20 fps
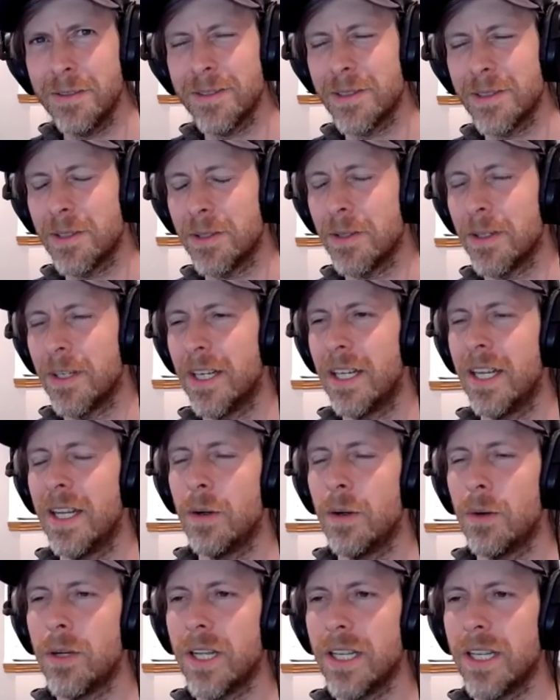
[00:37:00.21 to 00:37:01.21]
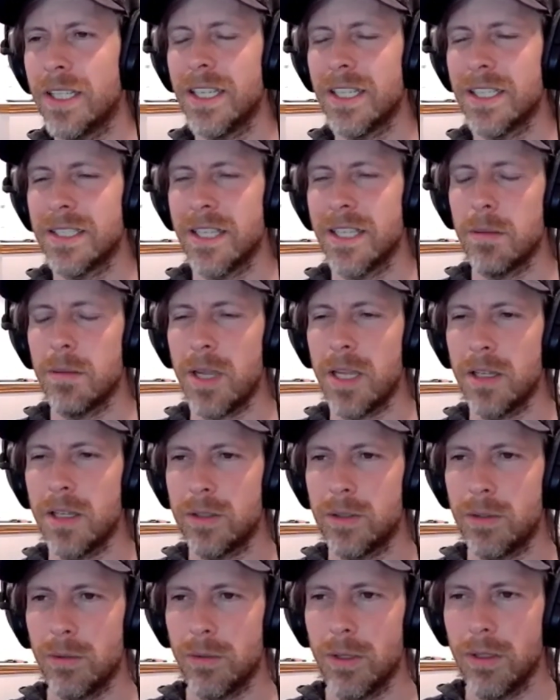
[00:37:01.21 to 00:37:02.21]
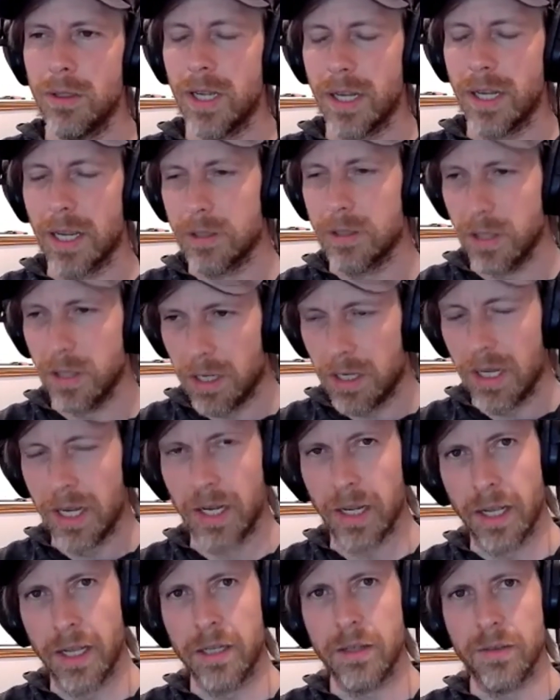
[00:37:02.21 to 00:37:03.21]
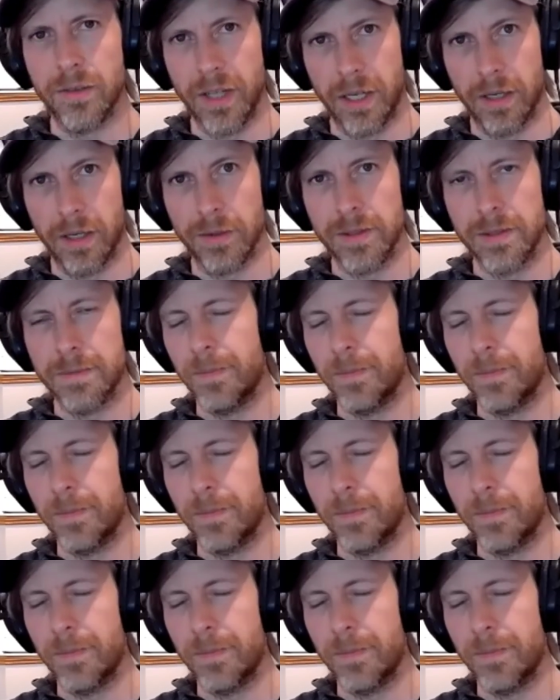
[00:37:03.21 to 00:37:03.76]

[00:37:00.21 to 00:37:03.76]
So what I did is I made a tour. I shot an Iguide of the house,